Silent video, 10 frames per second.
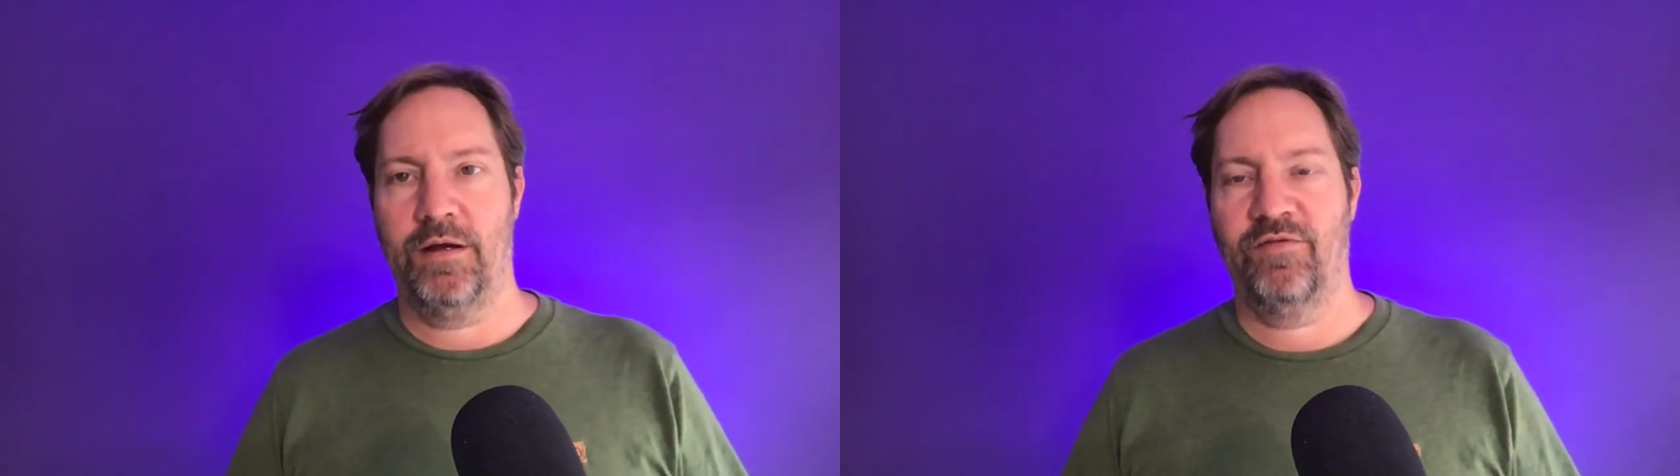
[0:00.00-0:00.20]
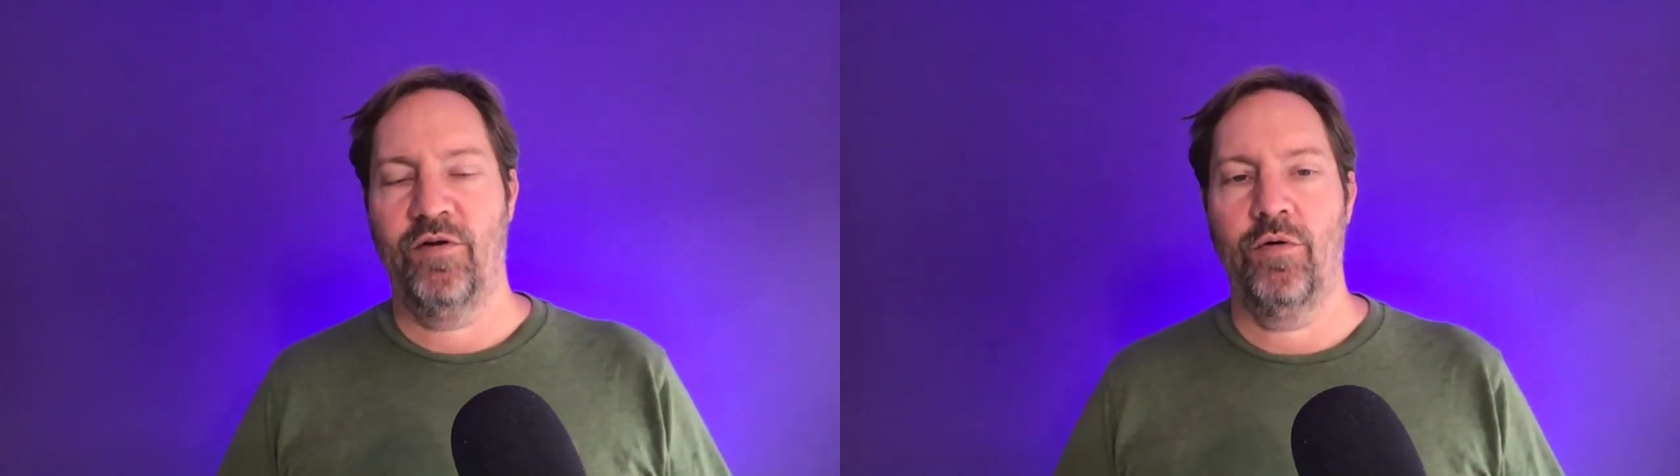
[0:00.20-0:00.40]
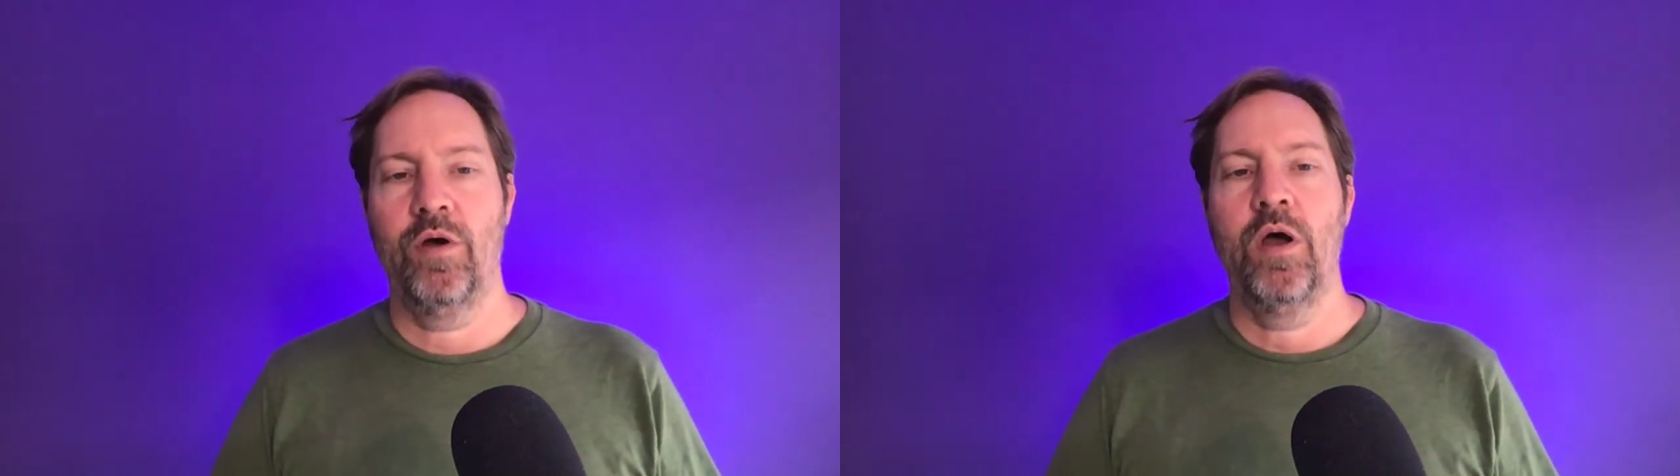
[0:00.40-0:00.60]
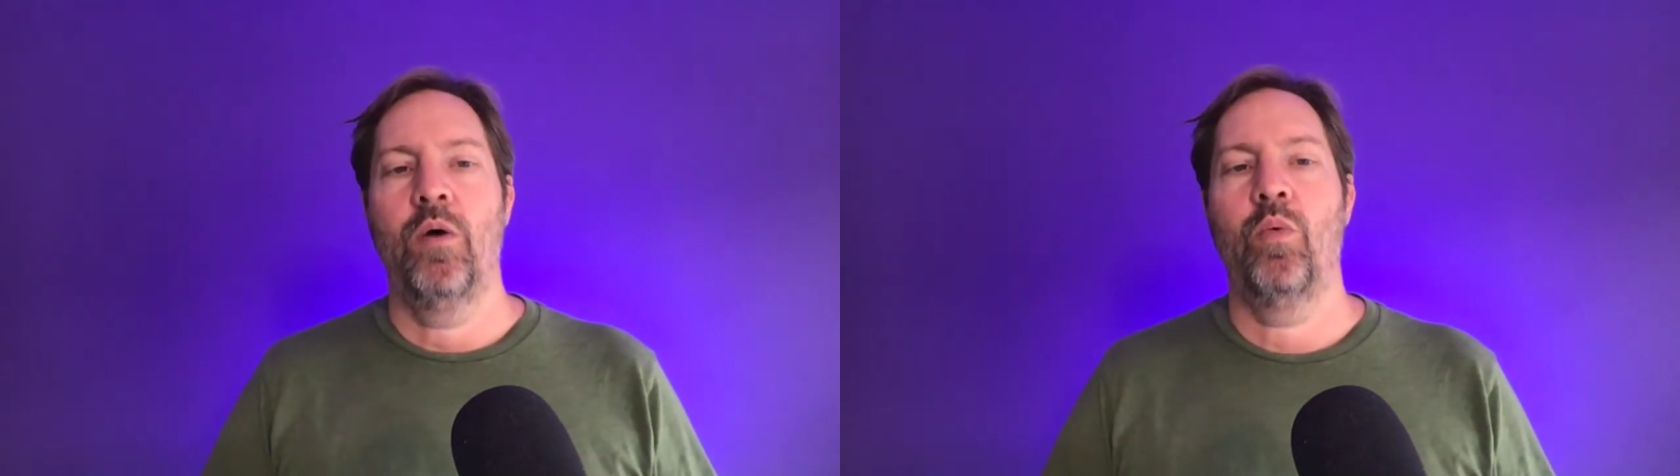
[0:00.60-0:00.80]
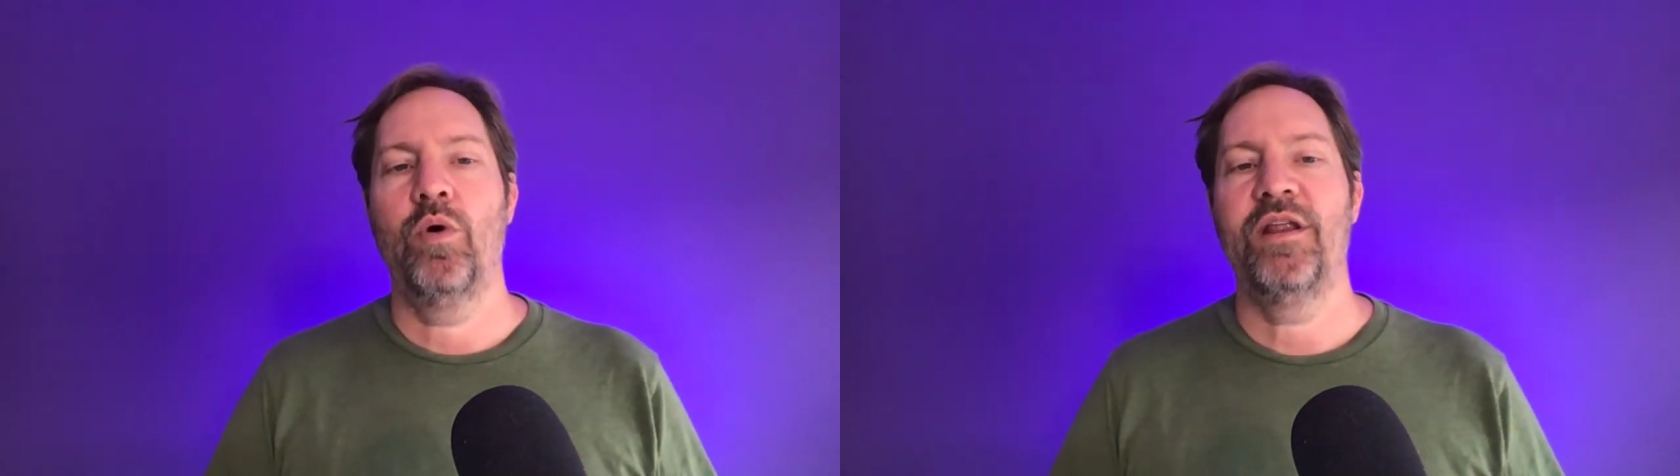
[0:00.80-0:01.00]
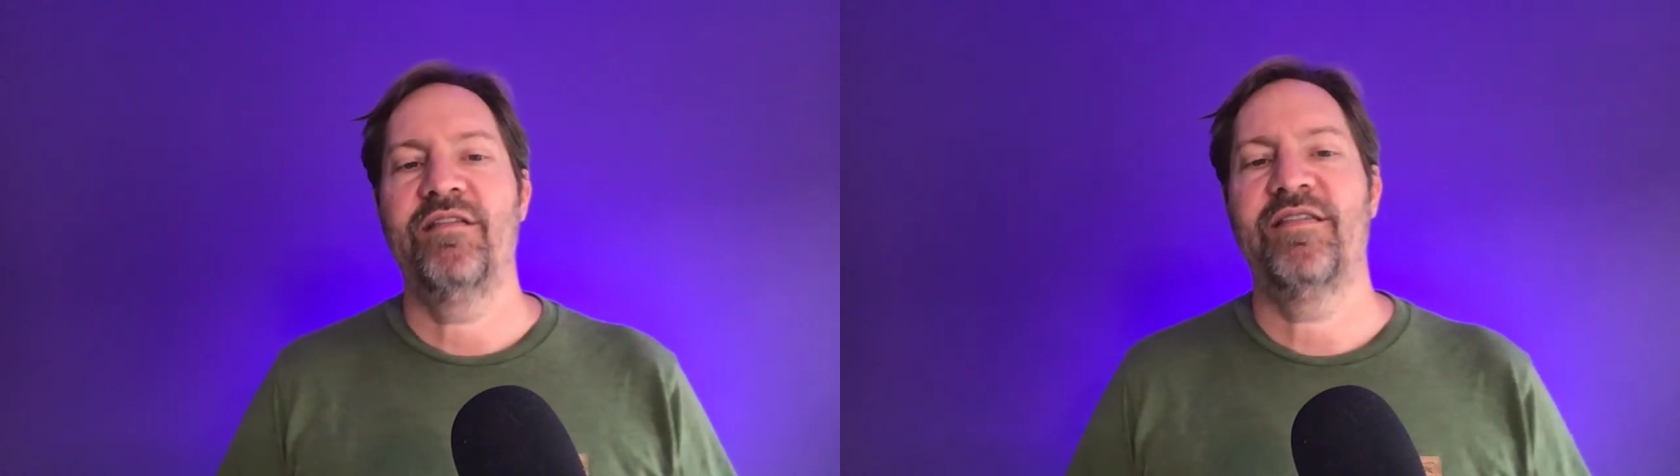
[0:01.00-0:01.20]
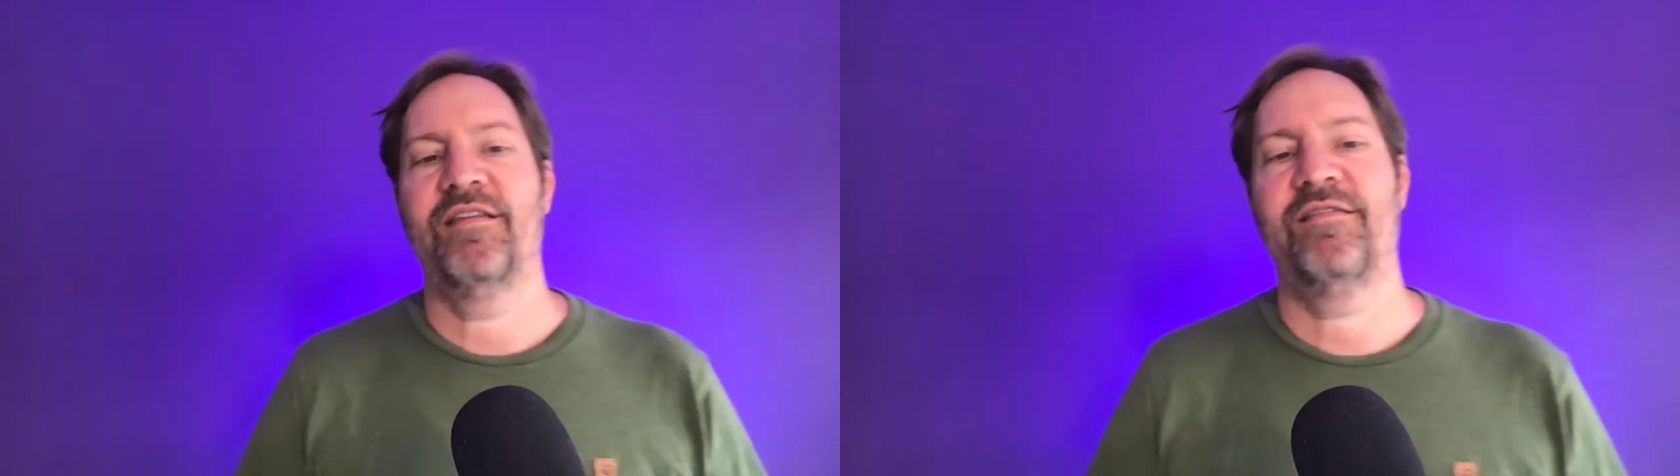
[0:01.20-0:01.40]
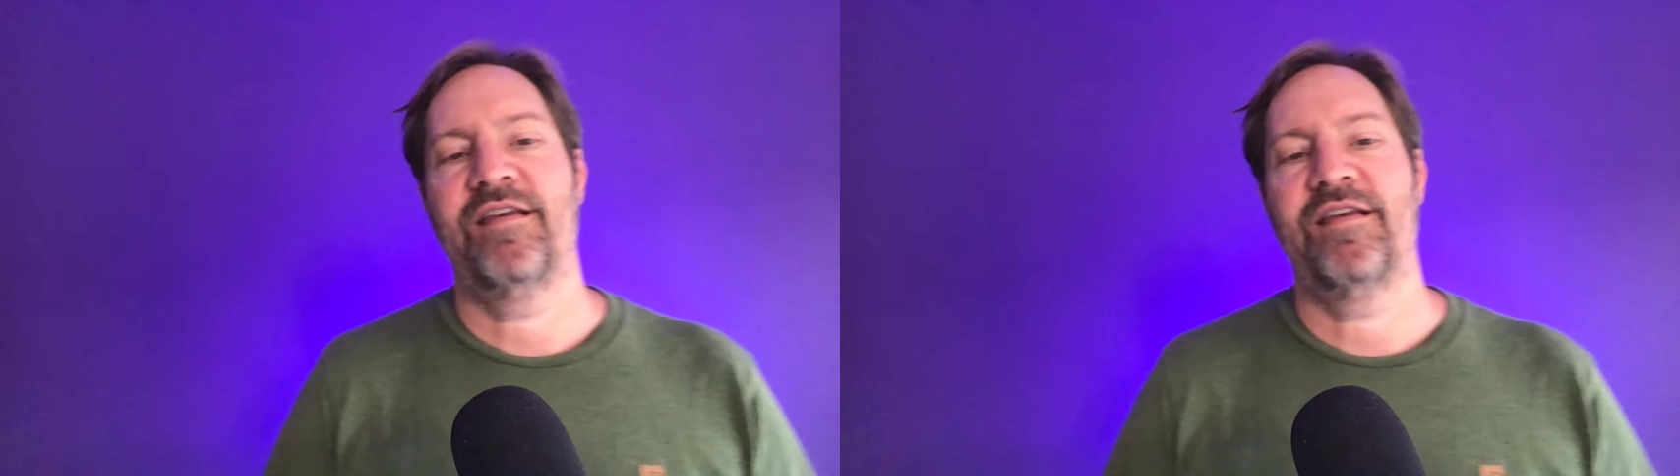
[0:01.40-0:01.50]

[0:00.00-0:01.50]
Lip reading: So what is this